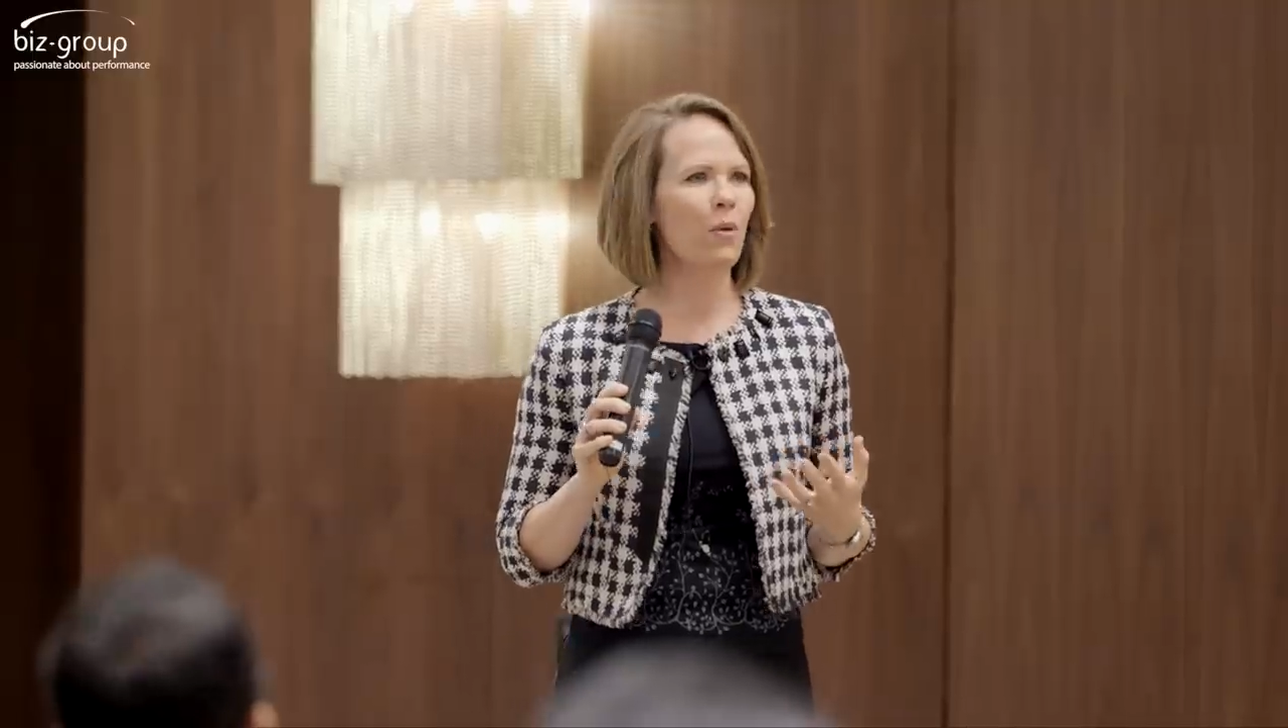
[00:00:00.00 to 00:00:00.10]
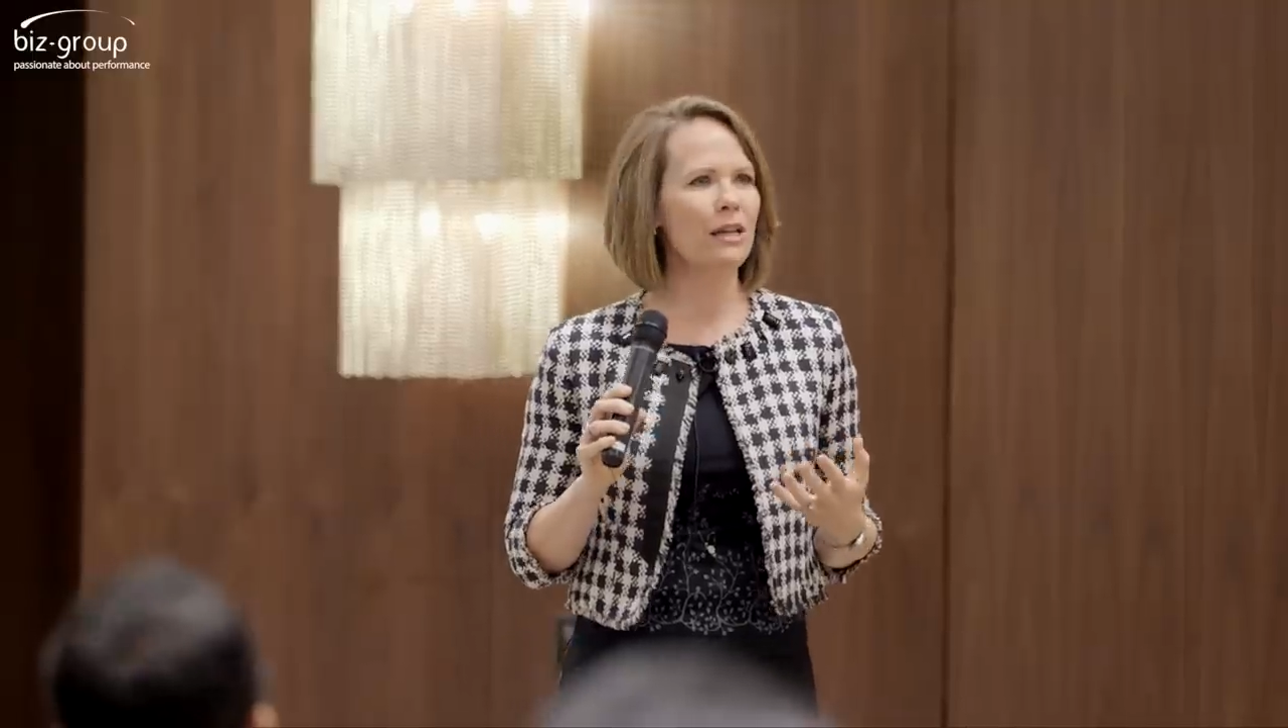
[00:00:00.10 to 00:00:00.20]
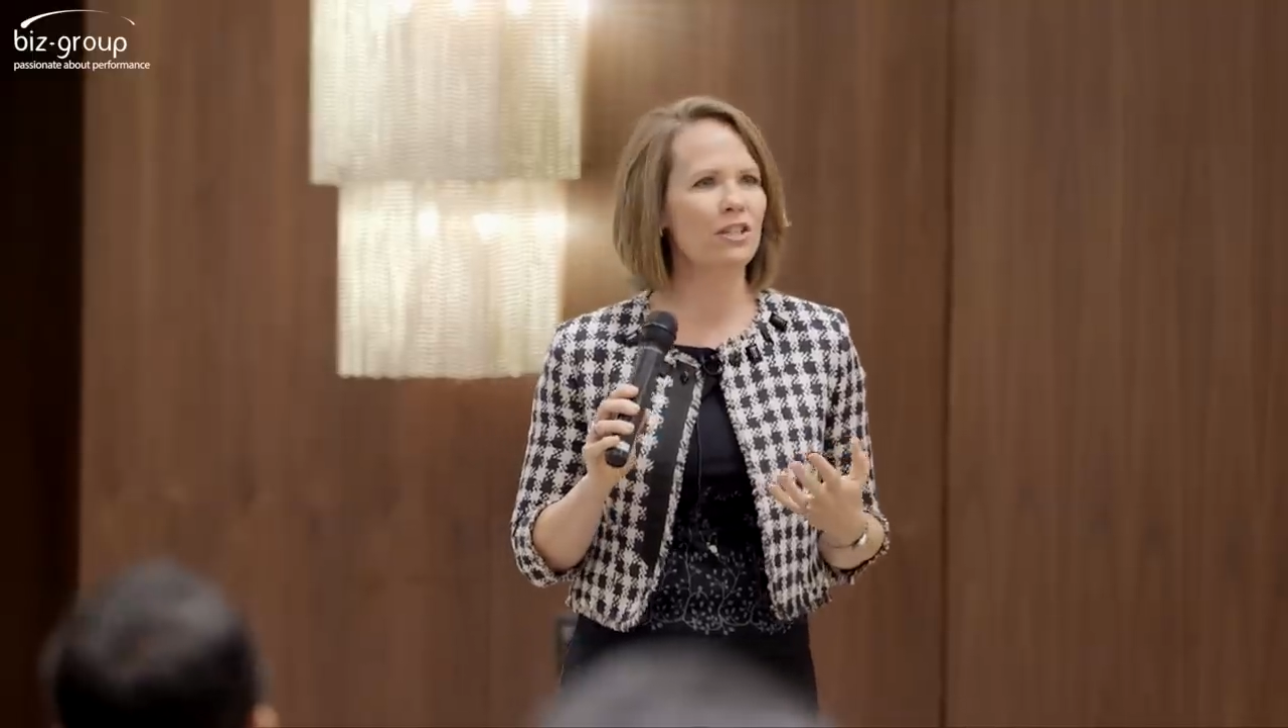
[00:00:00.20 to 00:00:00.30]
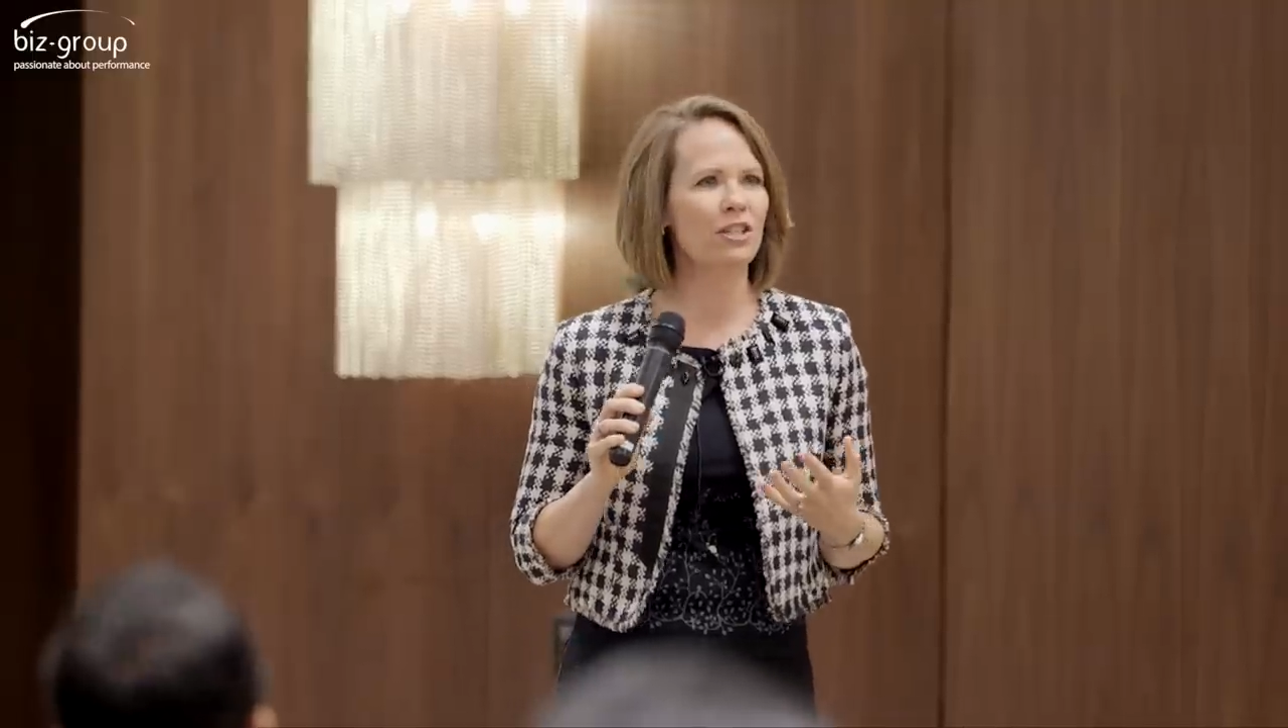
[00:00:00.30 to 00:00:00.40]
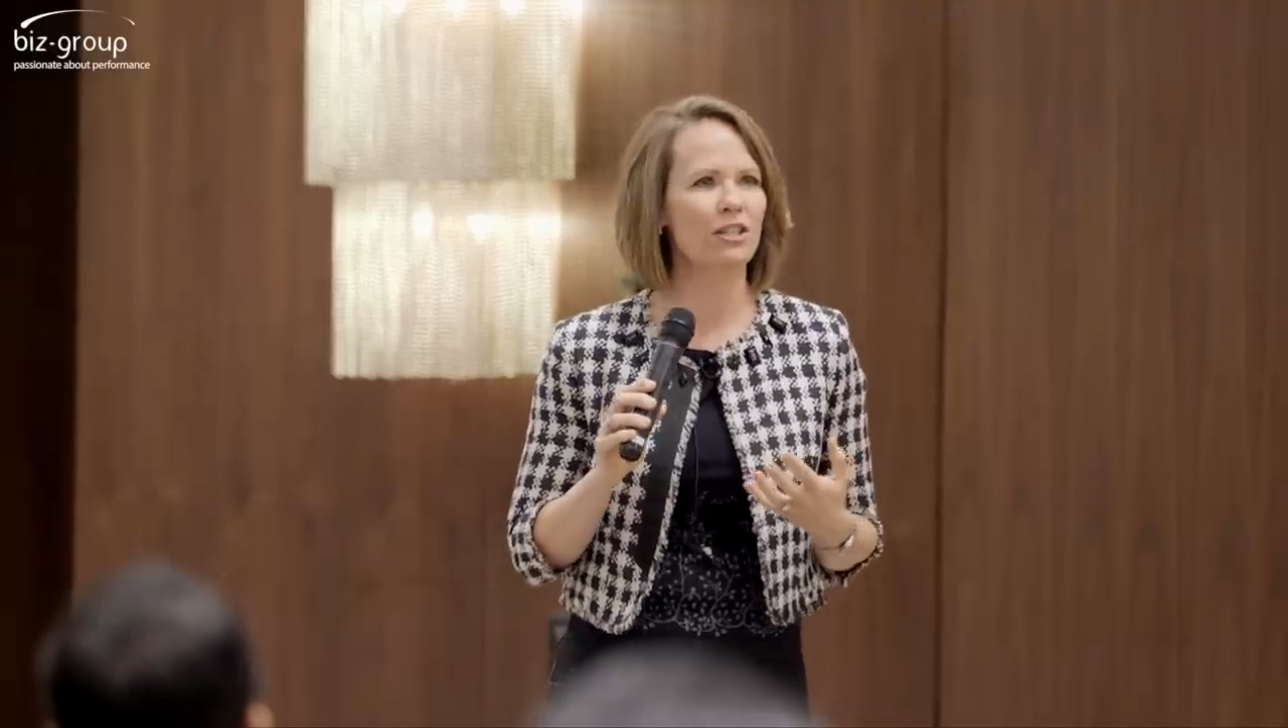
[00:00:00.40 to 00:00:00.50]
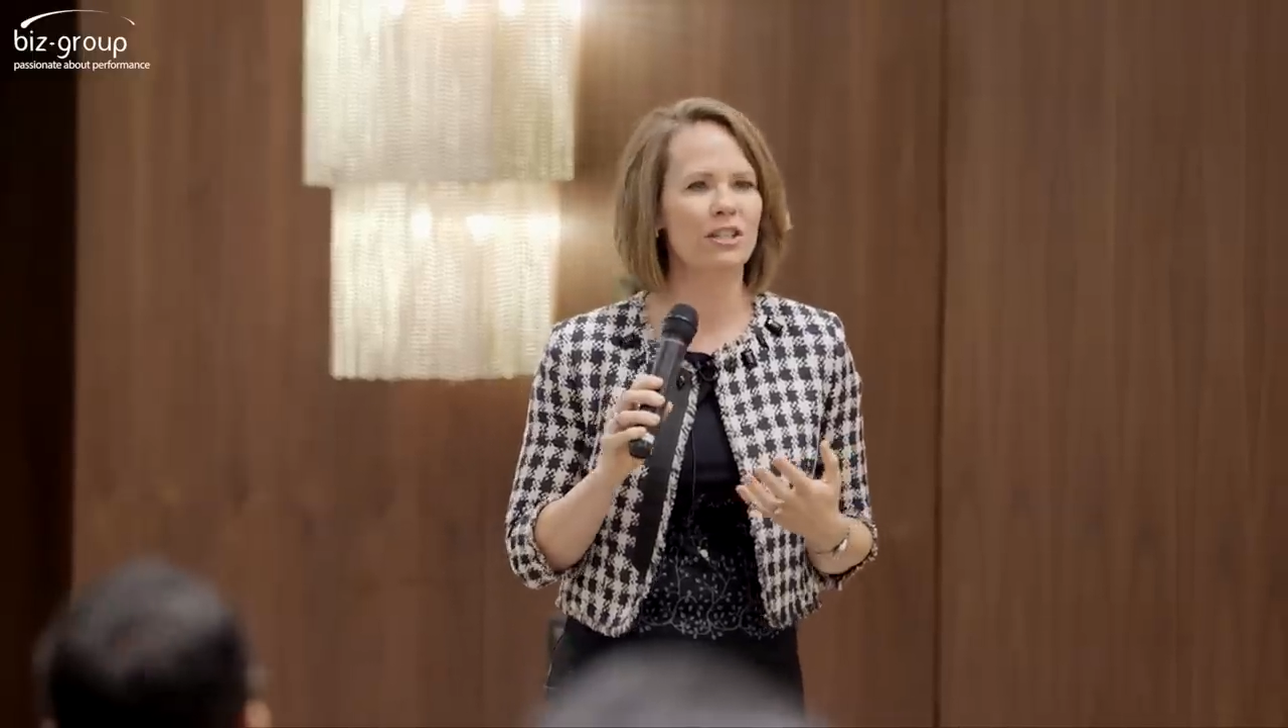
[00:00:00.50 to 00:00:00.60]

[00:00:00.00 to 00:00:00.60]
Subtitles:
question